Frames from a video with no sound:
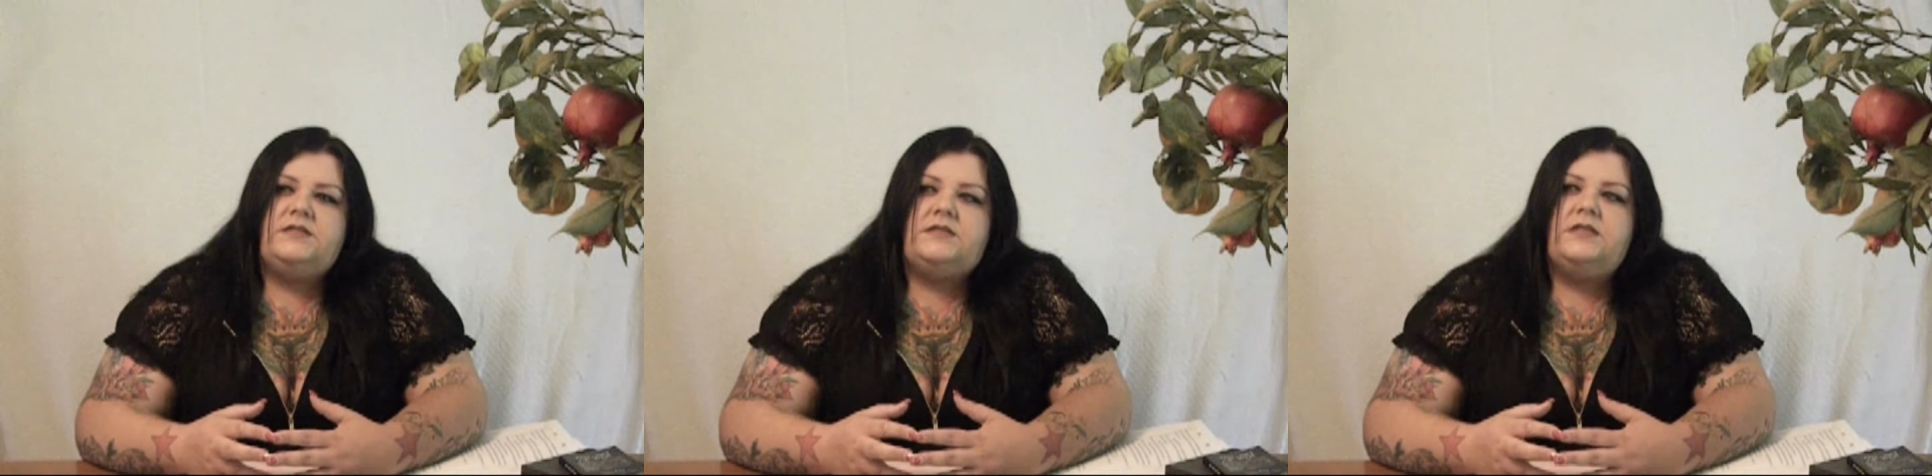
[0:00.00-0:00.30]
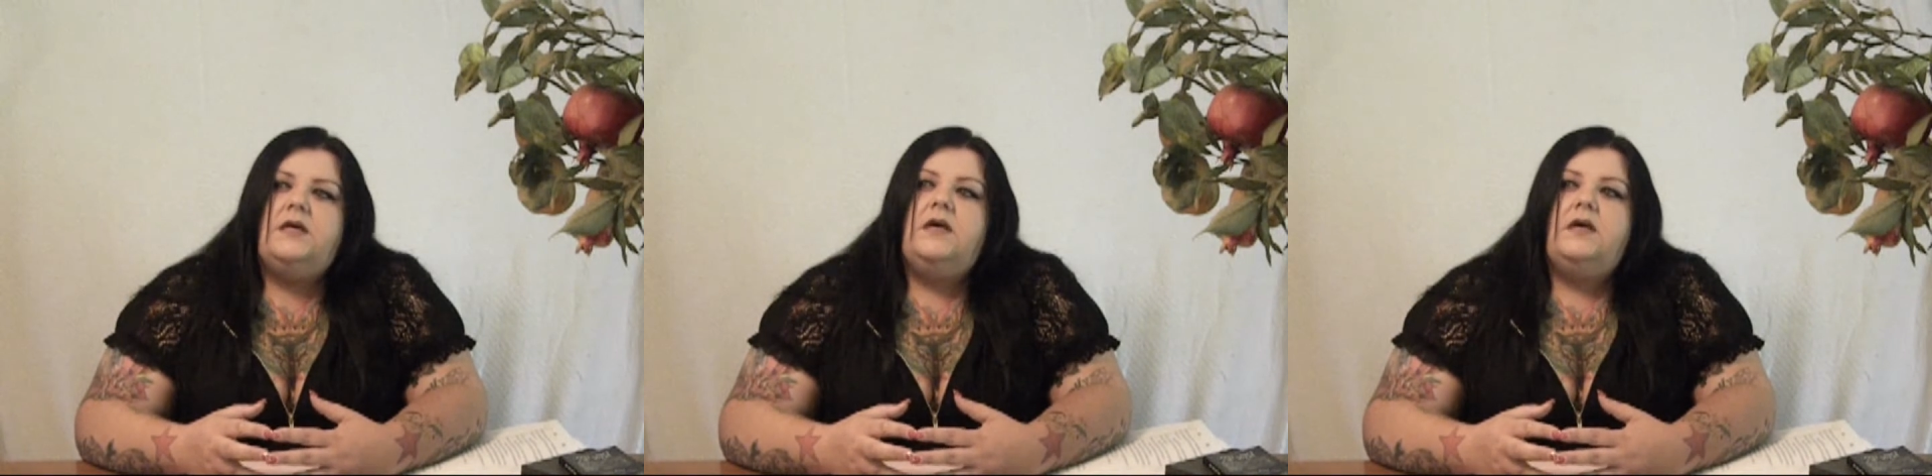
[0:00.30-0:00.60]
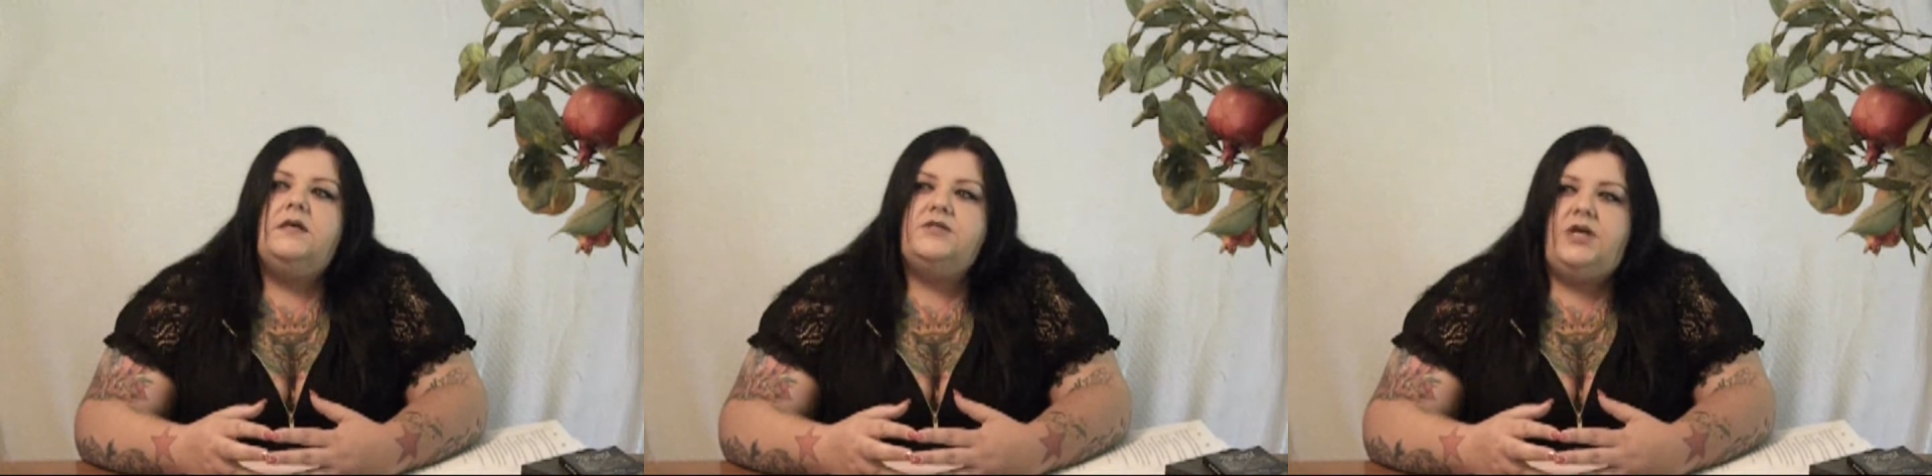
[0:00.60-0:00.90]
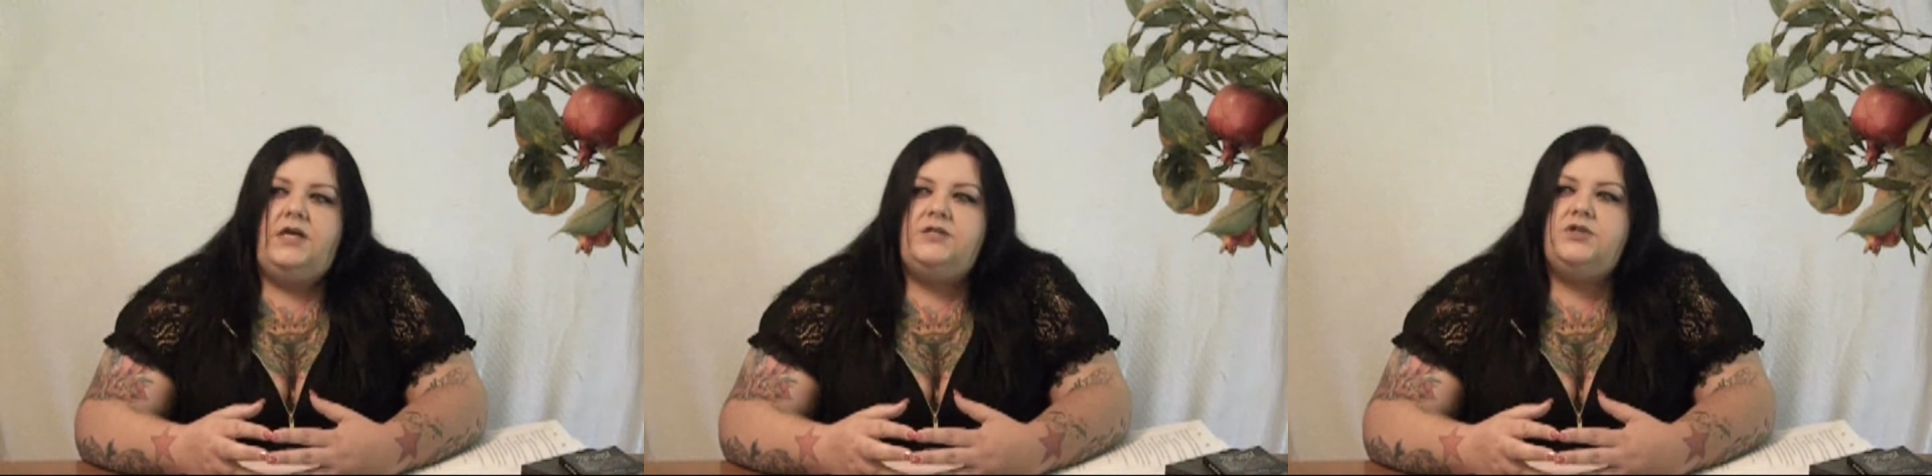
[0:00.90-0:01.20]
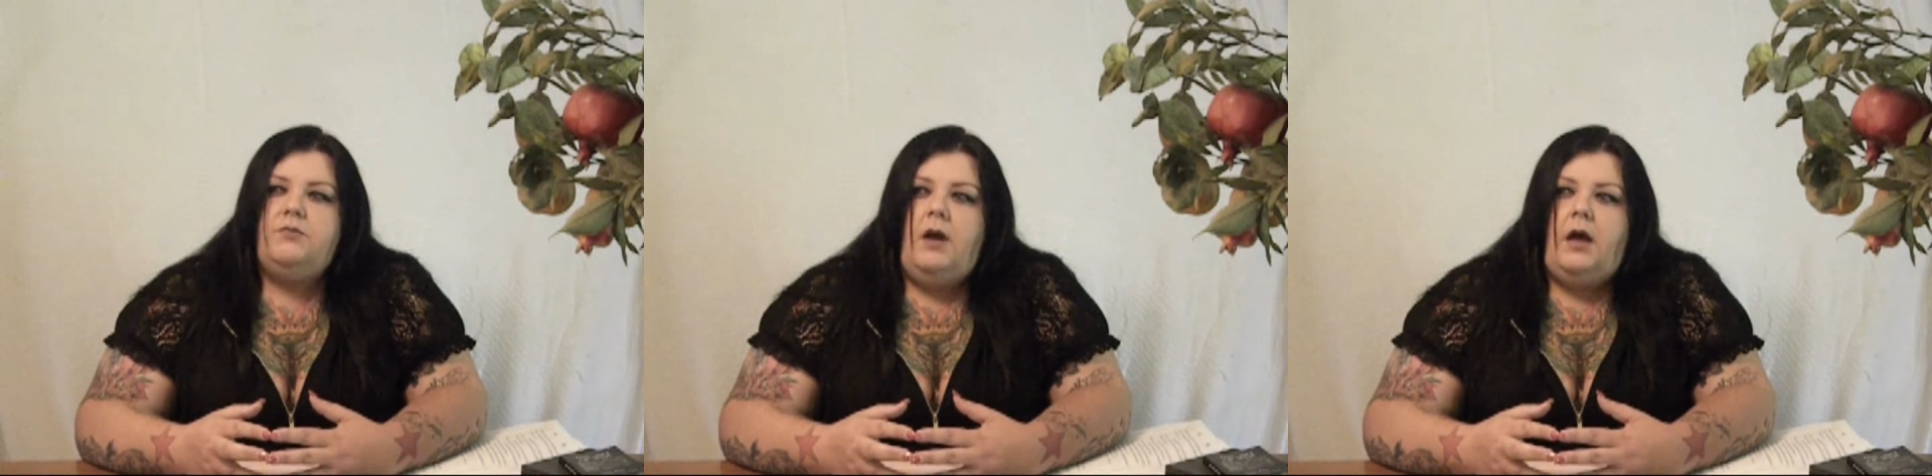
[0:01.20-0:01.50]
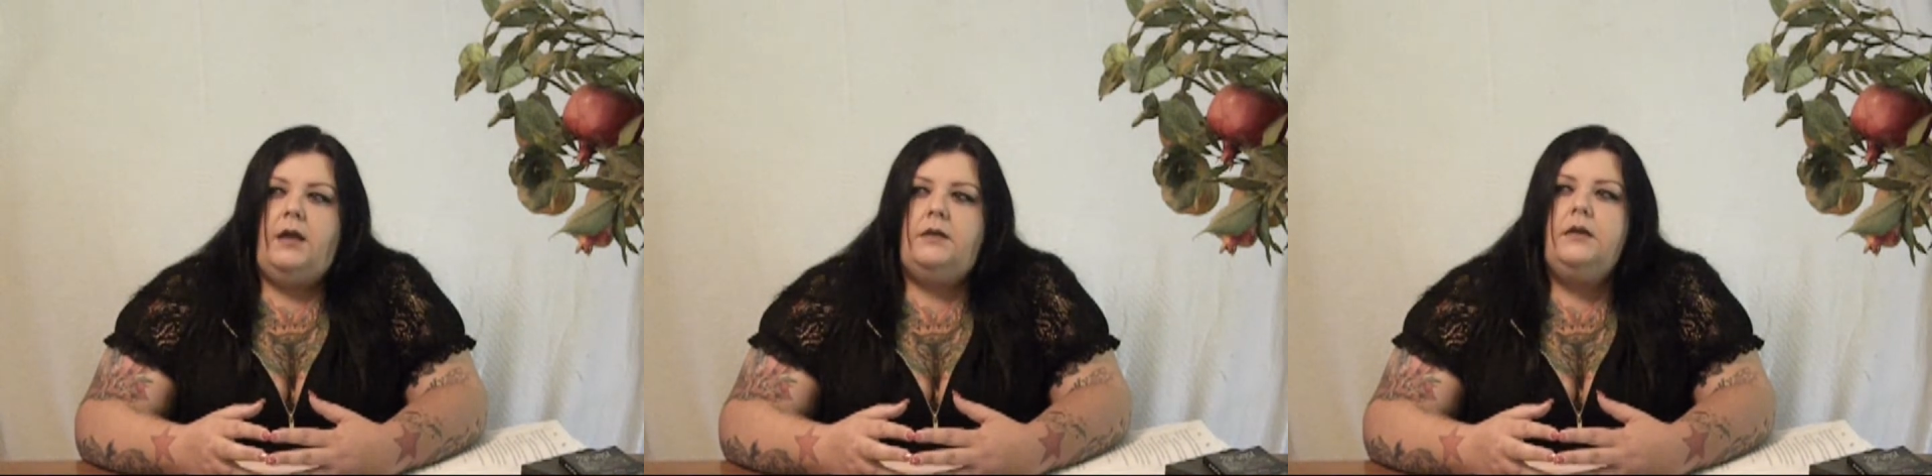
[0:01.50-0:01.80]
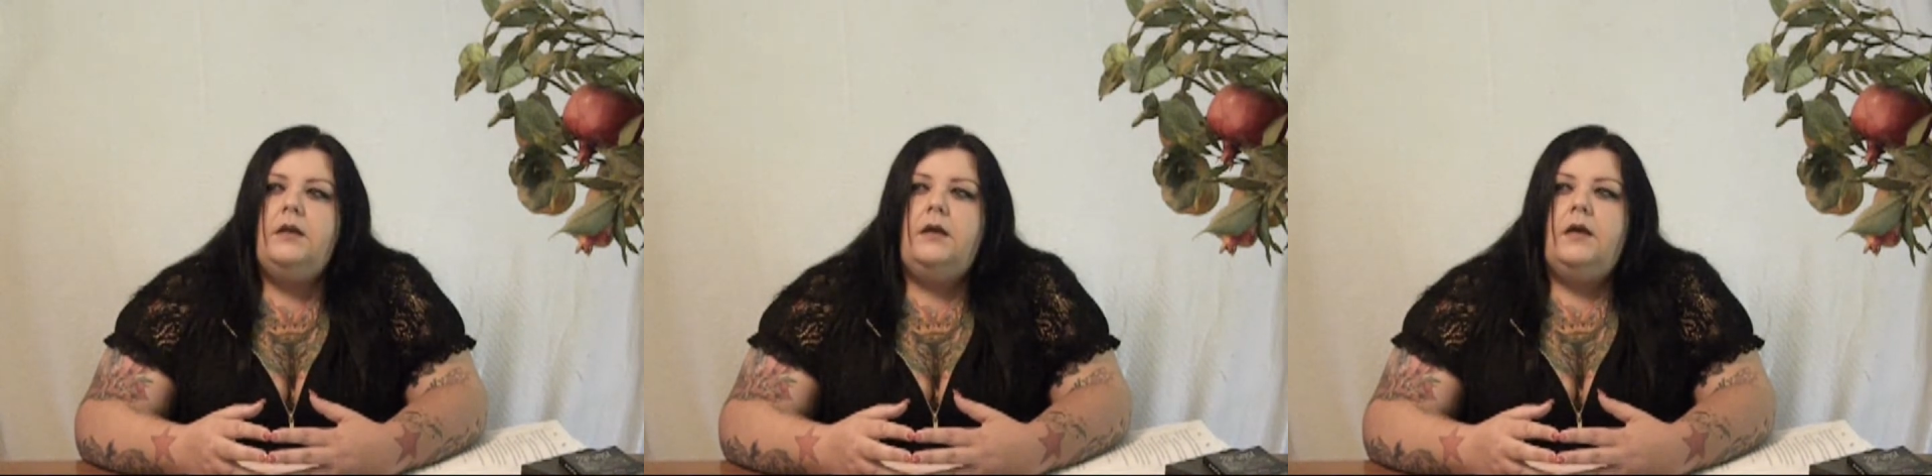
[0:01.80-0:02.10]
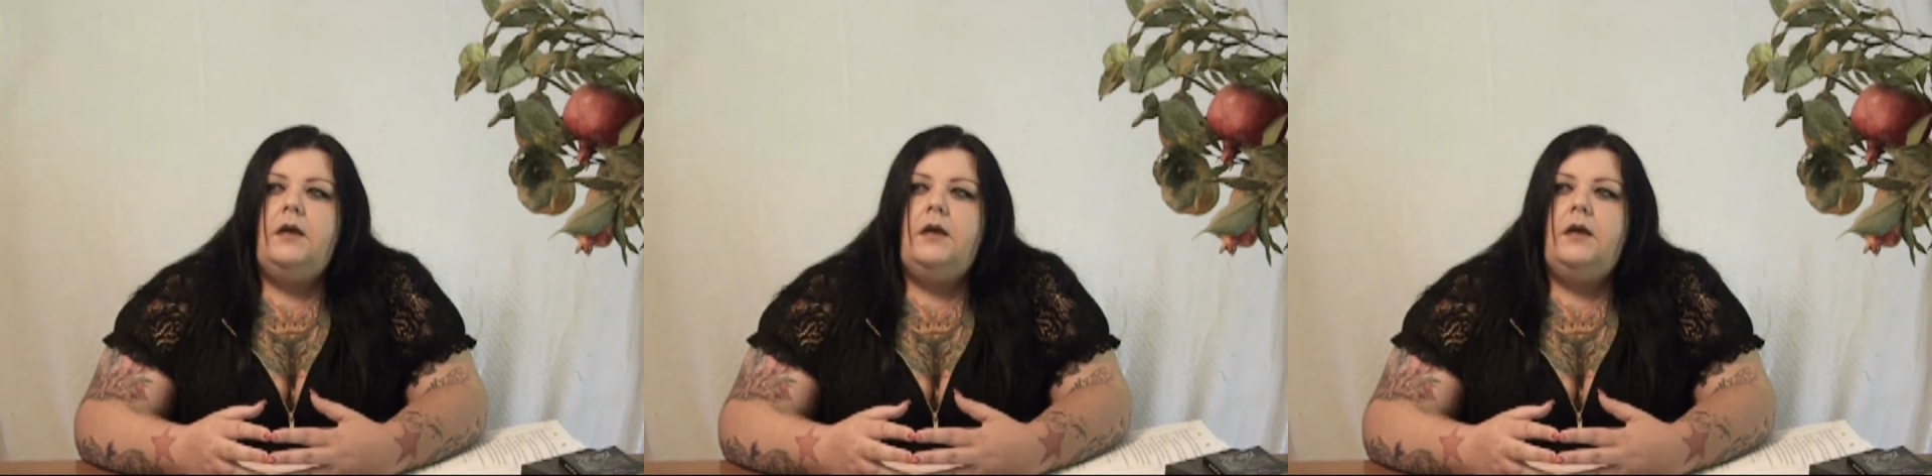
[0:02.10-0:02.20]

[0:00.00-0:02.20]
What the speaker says: just change your mind